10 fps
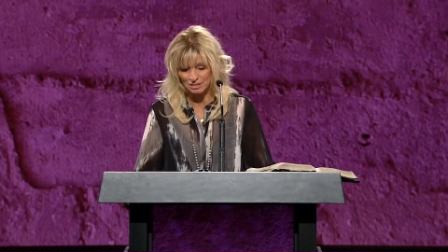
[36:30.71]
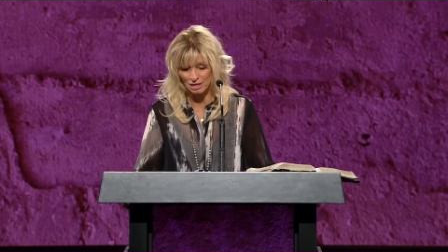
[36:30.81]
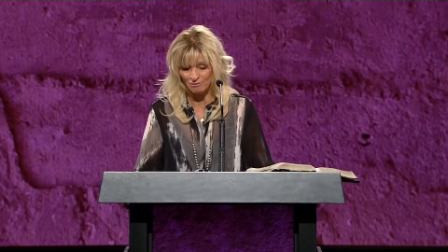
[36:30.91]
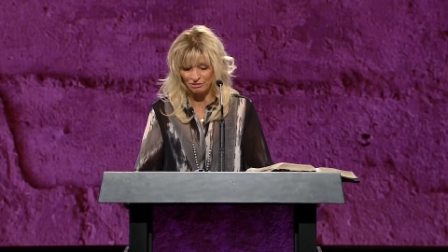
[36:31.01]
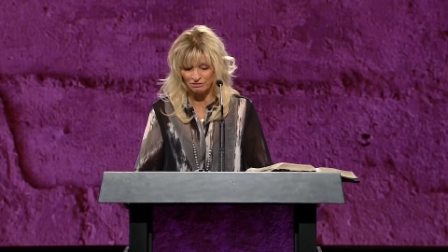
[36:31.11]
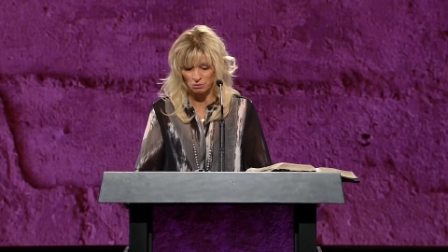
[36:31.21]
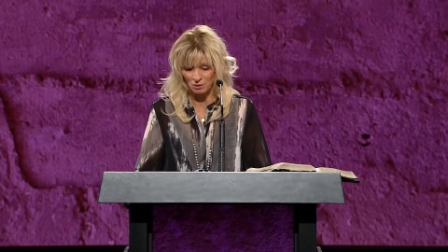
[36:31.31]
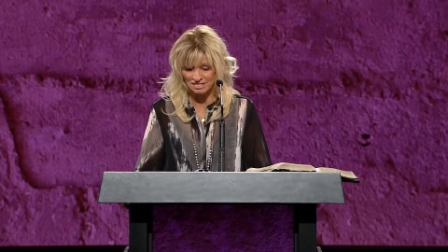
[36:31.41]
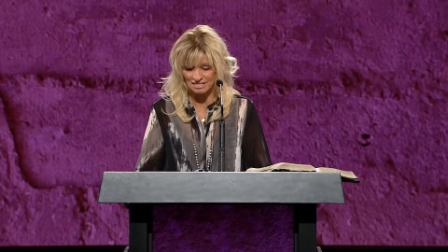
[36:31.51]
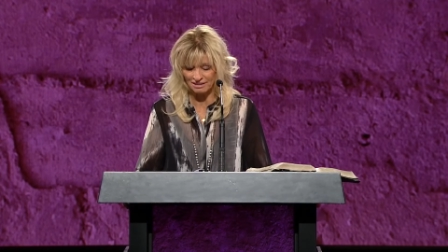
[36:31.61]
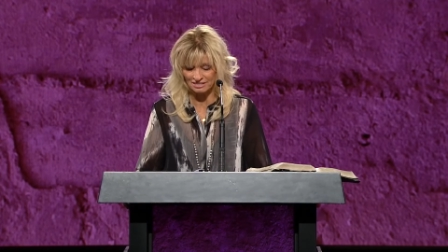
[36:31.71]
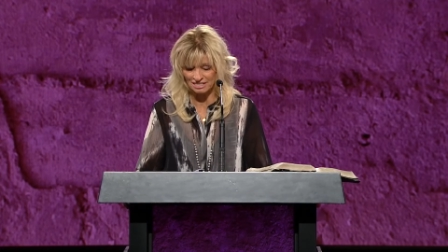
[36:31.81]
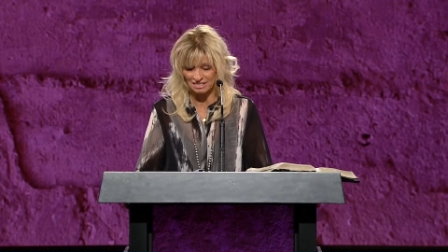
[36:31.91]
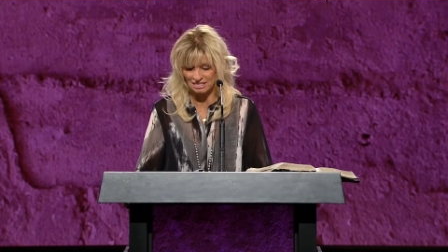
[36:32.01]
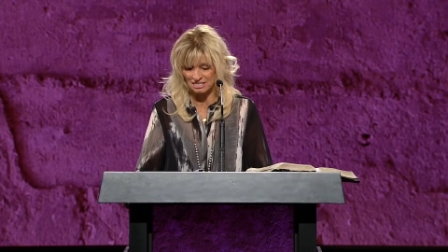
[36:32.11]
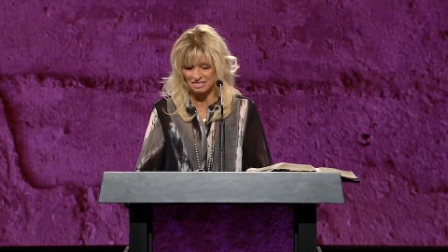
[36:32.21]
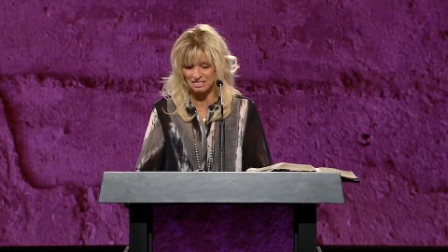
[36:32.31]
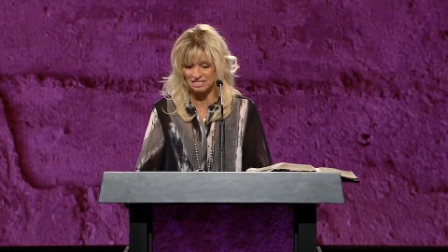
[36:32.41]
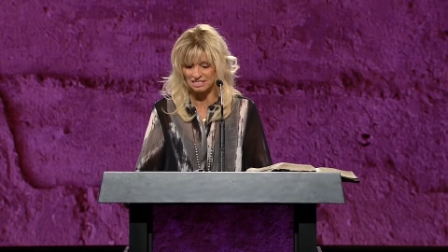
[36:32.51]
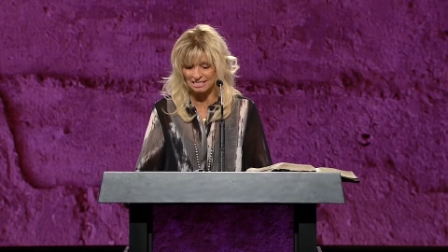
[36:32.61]
Psalm 51:17
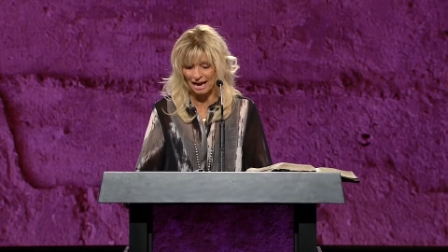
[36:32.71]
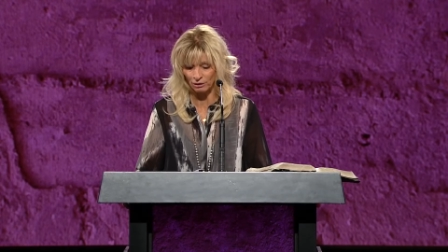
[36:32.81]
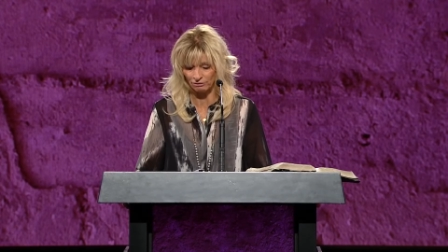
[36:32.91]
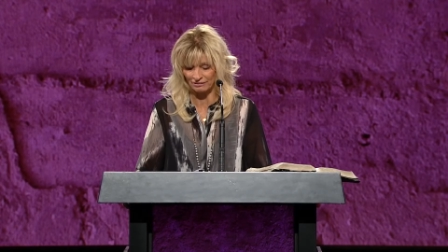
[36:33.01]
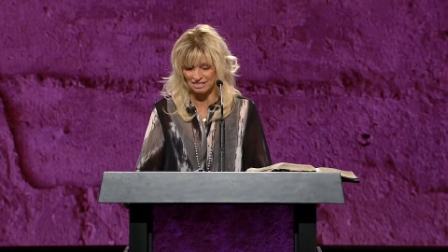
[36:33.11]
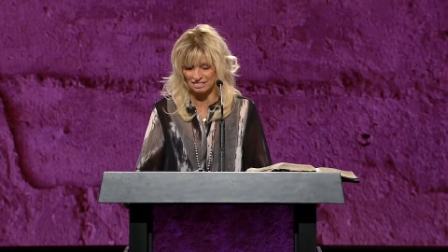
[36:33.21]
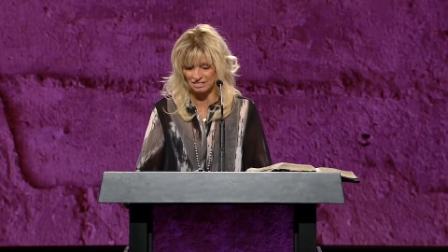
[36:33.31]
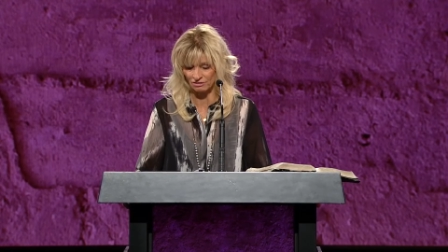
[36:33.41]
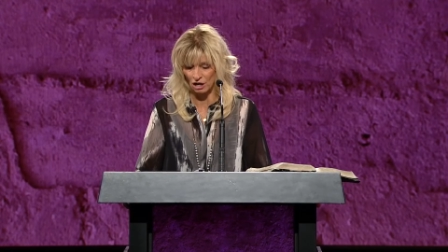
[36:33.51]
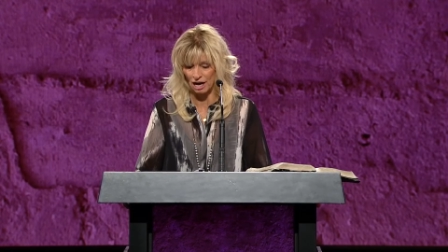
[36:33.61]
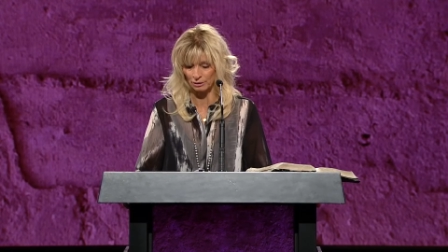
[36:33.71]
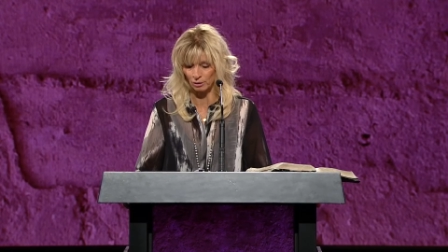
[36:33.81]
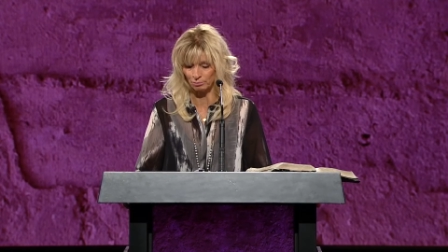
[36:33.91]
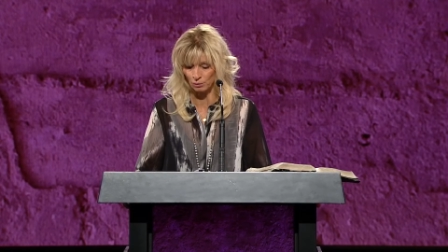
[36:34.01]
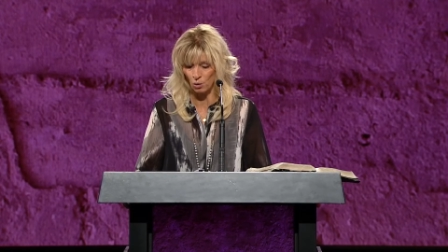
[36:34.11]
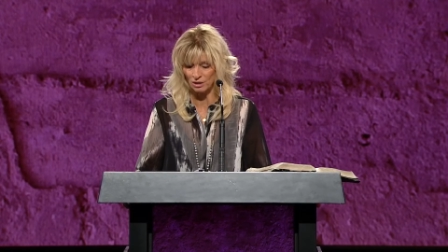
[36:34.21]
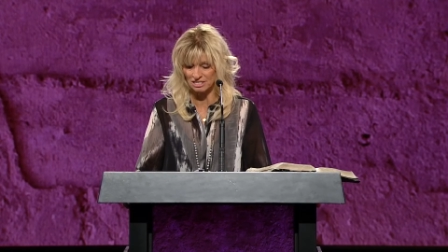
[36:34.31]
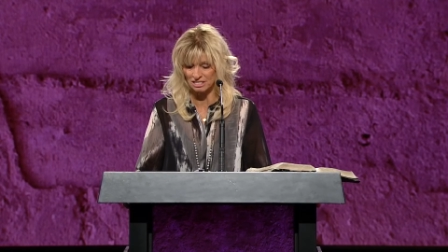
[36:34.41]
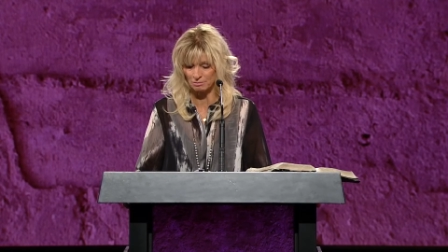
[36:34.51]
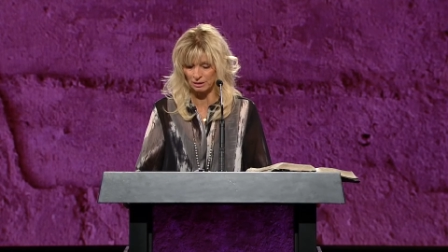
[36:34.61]
says, The sacrifices of God are a
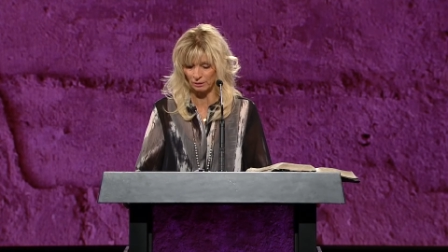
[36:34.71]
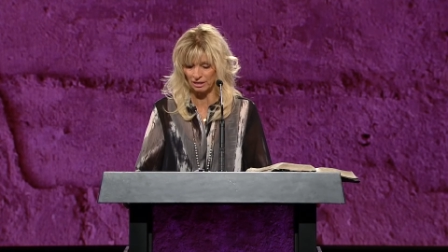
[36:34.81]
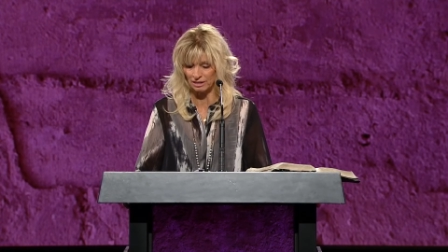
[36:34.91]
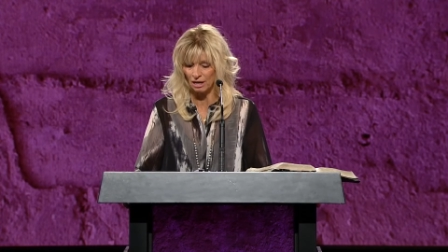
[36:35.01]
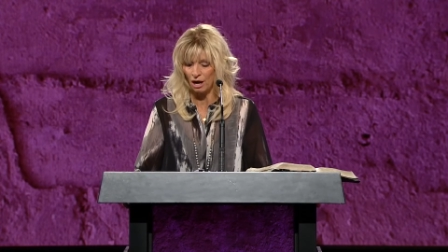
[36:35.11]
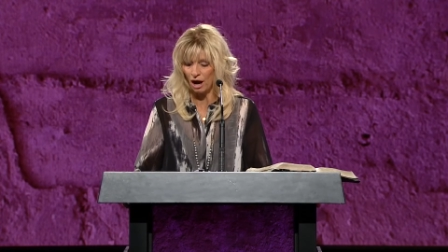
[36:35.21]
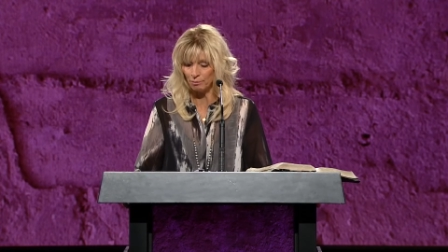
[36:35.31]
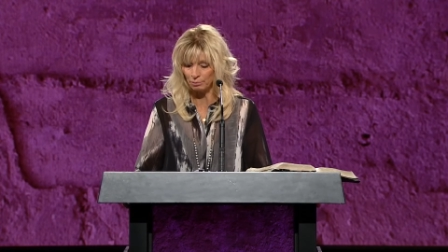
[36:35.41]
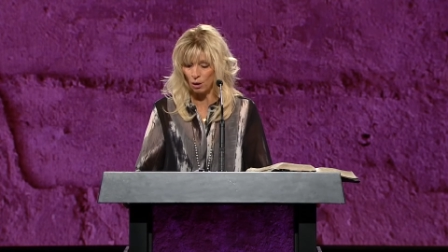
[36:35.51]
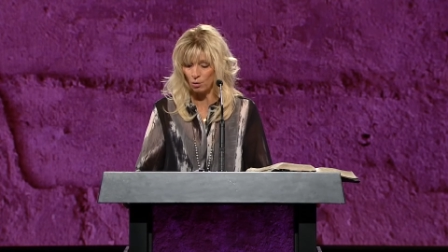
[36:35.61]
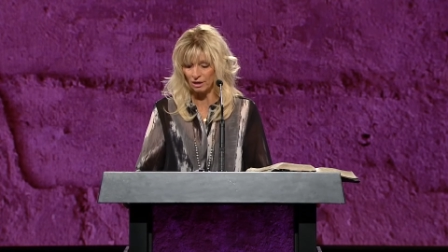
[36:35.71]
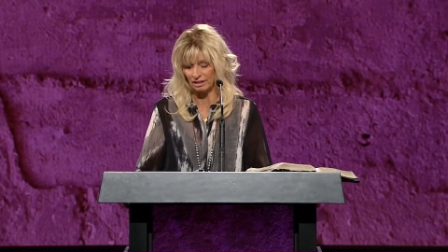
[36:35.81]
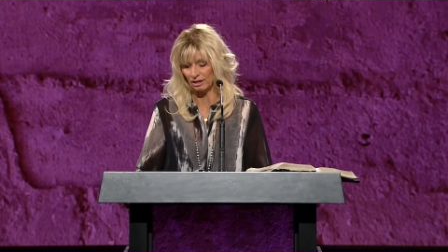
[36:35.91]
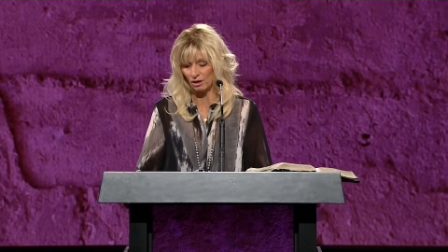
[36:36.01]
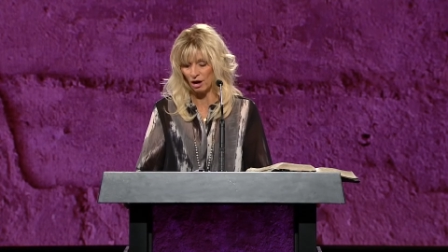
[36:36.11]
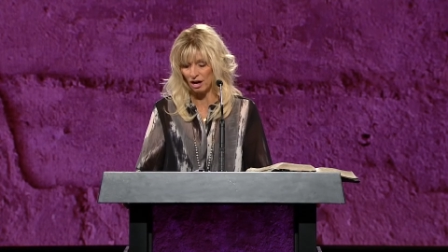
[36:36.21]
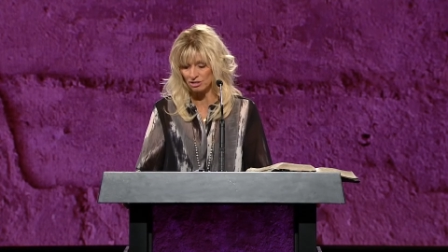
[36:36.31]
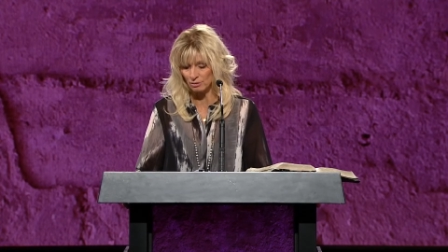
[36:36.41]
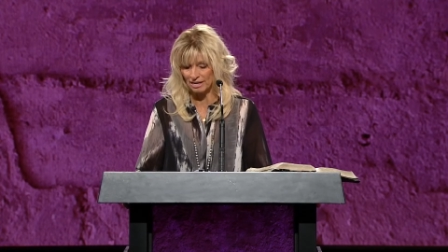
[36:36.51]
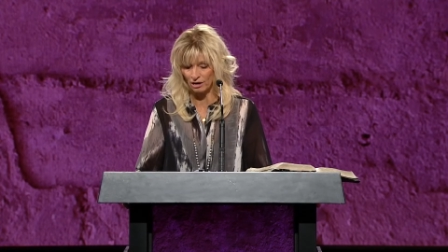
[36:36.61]
broken spirit, a broken and a
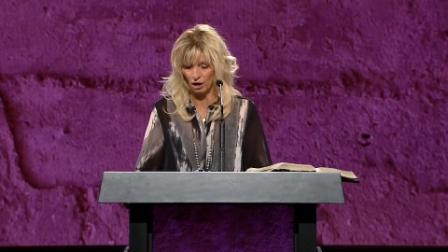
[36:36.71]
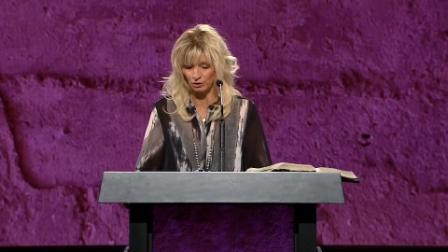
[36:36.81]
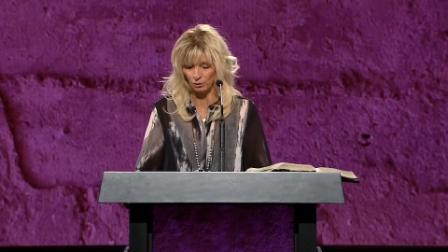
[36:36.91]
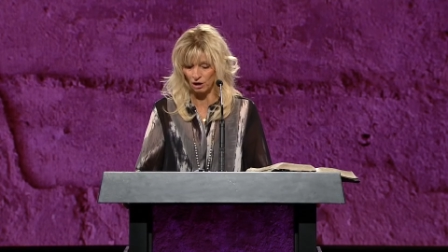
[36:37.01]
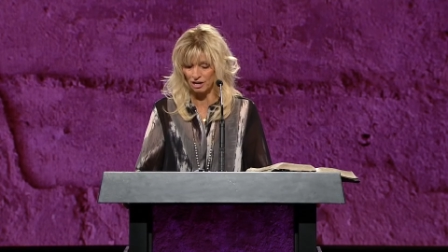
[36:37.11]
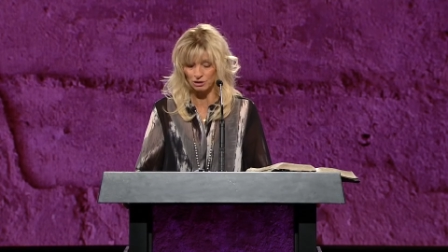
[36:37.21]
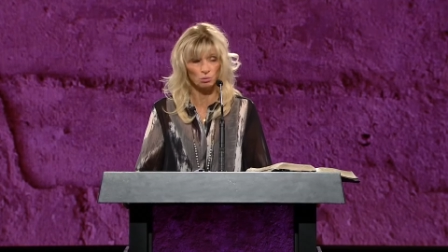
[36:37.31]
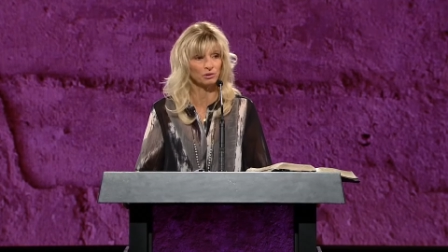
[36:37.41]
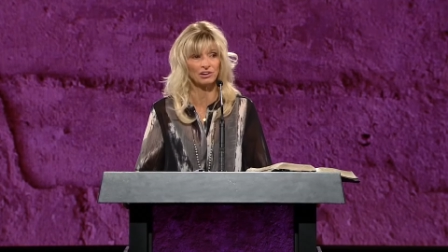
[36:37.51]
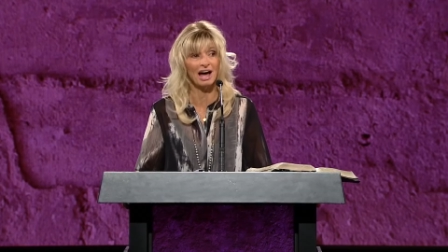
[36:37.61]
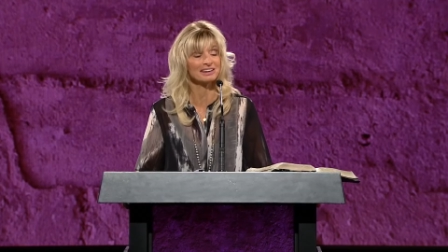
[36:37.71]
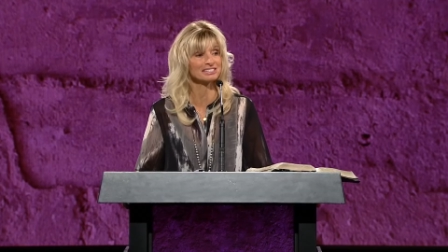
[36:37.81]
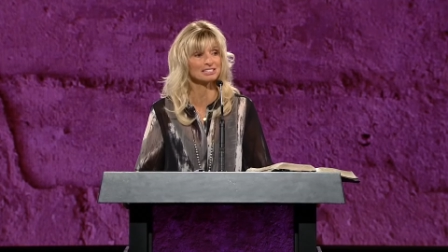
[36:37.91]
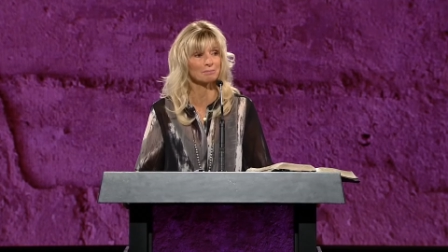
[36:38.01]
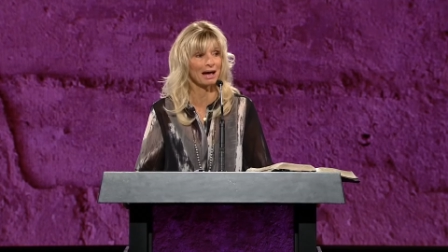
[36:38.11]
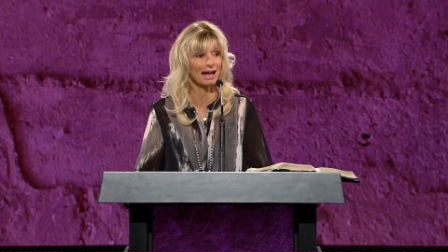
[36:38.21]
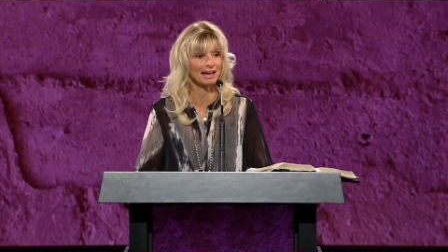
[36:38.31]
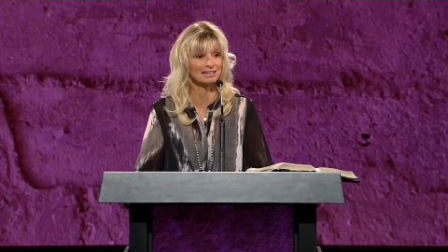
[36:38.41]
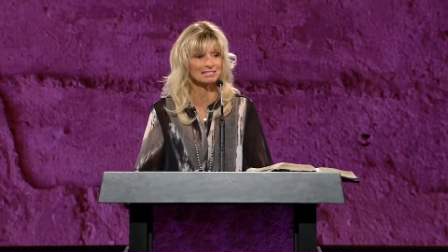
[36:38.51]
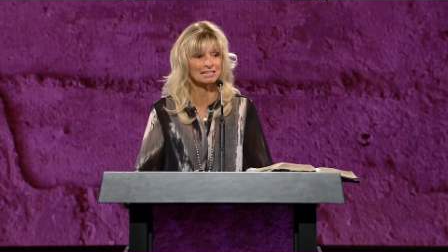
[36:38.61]
contrite heart, O God, you will not
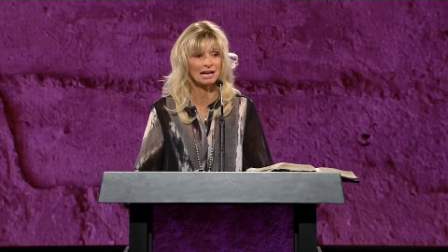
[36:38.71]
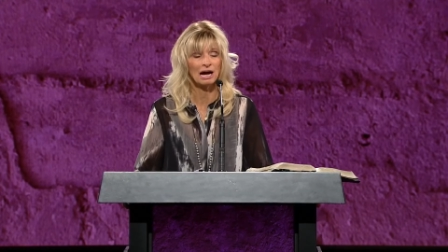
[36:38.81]
despise.